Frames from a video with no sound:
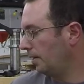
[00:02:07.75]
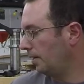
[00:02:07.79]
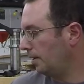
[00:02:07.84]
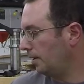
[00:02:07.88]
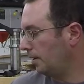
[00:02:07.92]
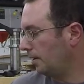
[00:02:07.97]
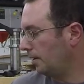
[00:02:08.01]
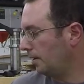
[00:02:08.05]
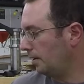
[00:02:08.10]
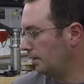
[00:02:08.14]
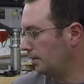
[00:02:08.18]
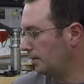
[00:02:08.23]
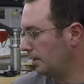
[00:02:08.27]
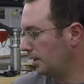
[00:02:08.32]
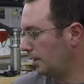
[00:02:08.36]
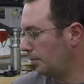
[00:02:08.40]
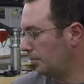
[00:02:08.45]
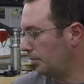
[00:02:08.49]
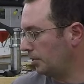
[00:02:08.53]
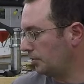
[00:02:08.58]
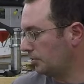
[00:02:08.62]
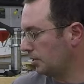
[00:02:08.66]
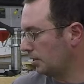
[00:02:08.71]
and
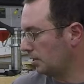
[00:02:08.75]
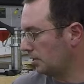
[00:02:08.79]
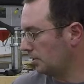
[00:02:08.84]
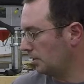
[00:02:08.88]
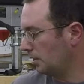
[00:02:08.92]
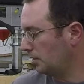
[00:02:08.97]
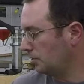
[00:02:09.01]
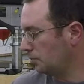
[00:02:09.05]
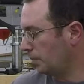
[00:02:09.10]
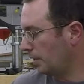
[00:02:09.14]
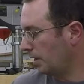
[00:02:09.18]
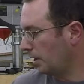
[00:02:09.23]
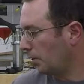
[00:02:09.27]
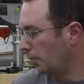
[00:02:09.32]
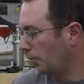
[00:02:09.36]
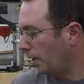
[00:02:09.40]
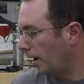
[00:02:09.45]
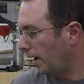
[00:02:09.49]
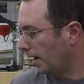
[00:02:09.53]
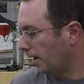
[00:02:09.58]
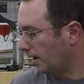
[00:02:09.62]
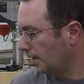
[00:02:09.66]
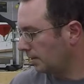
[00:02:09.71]
this thing does make a
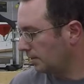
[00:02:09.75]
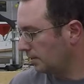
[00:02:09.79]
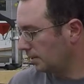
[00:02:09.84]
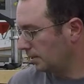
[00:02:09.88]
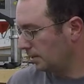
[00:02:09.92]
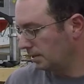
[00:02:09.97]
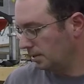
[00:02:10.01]
racket.